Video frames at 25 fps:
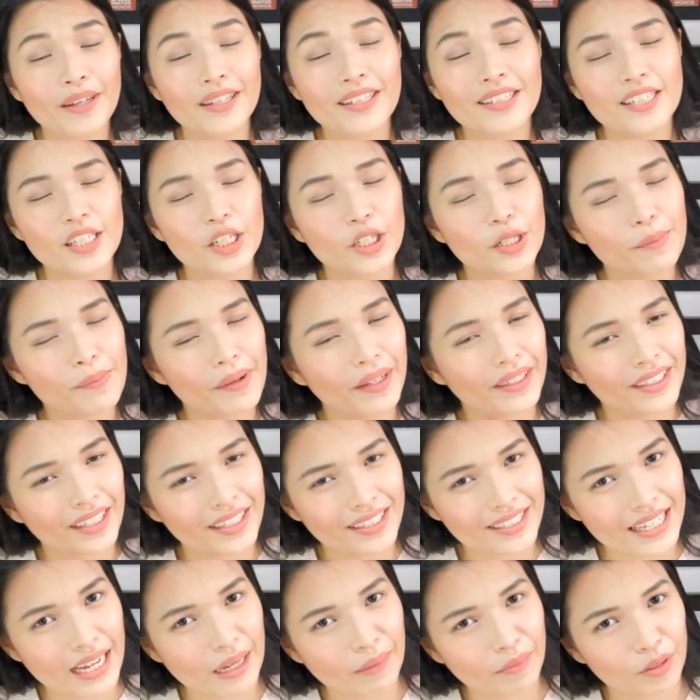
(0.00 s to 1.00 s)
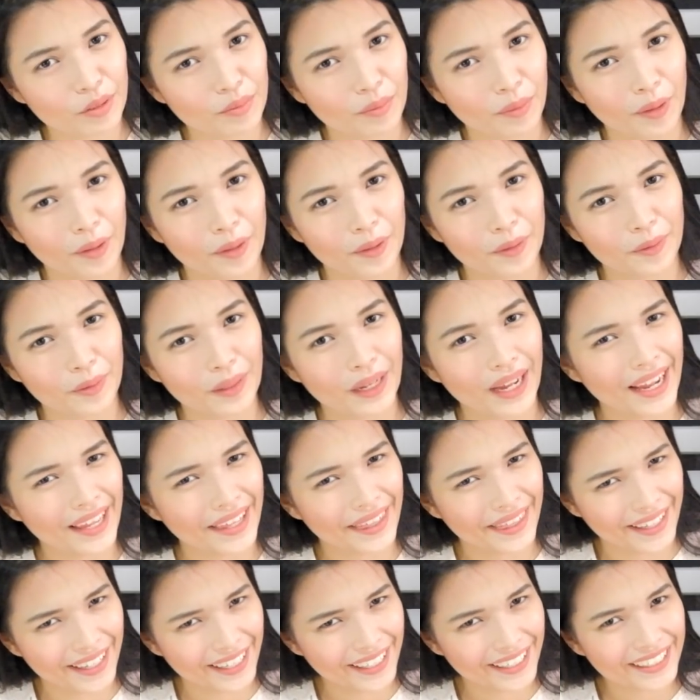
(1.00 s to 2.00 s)
It's your big exam tomorrow, I
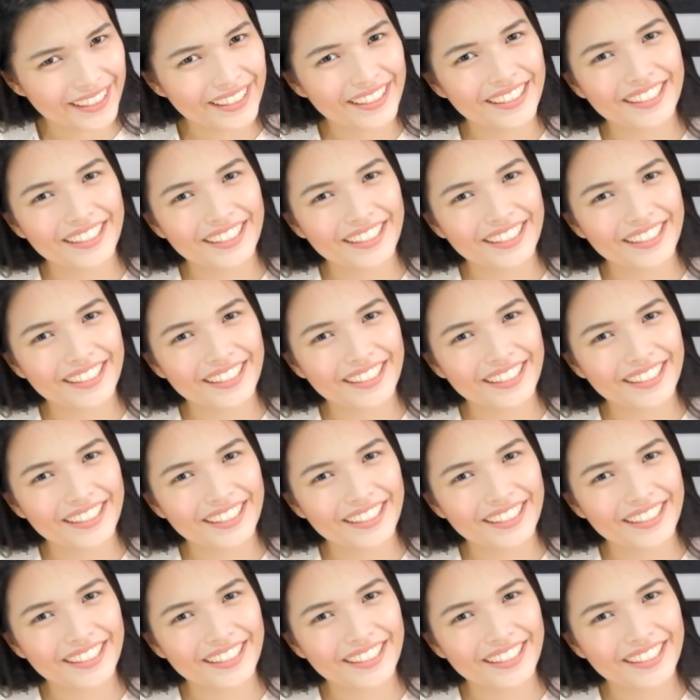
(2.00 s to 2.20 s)
think.